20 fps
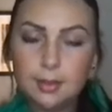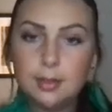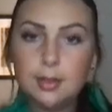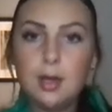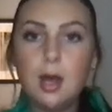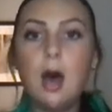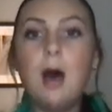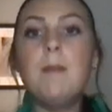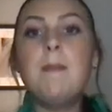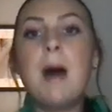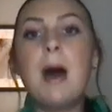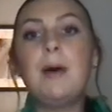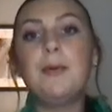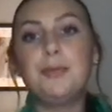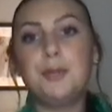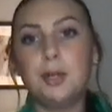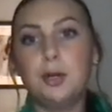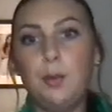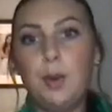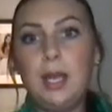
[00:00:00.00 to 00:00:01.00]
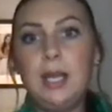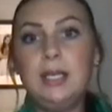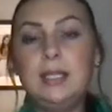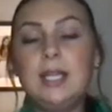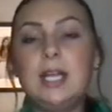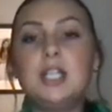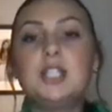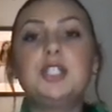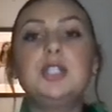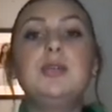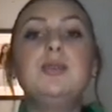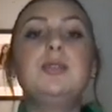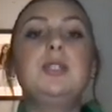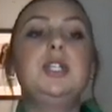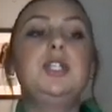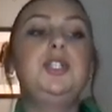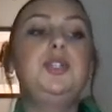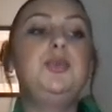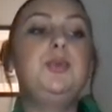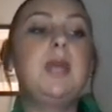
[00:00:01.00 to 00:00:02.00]
about their weight. That shows
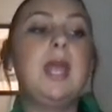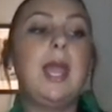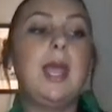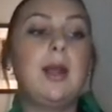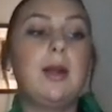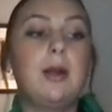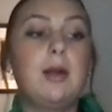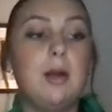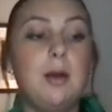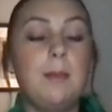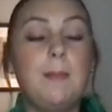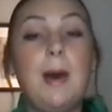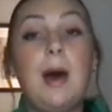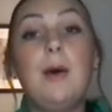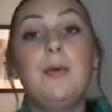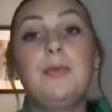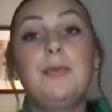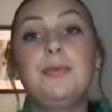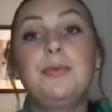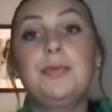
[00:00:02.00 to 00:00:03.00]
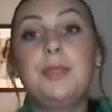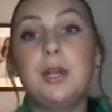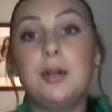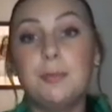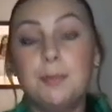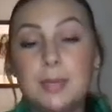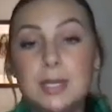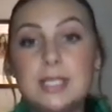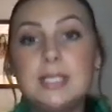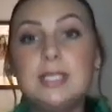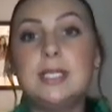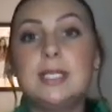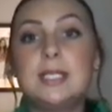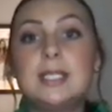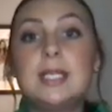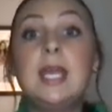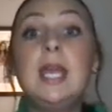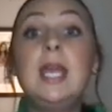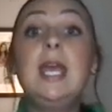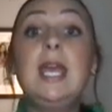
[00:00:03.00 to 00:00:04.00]
that you care about their business
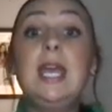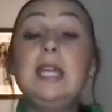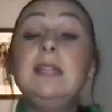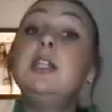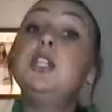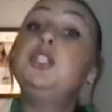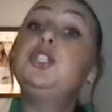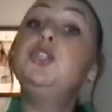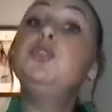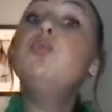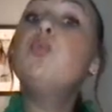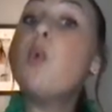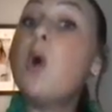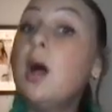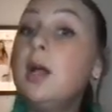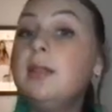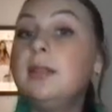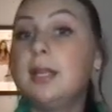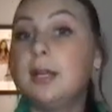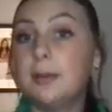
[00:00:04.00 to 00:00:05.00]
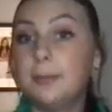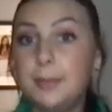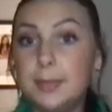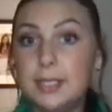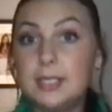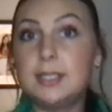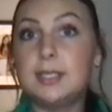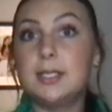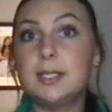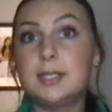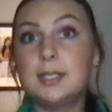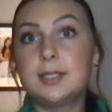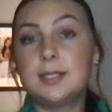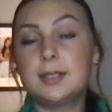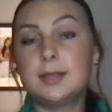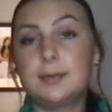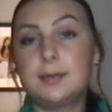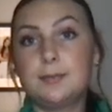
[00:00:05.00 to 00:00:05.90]
and that you want their business.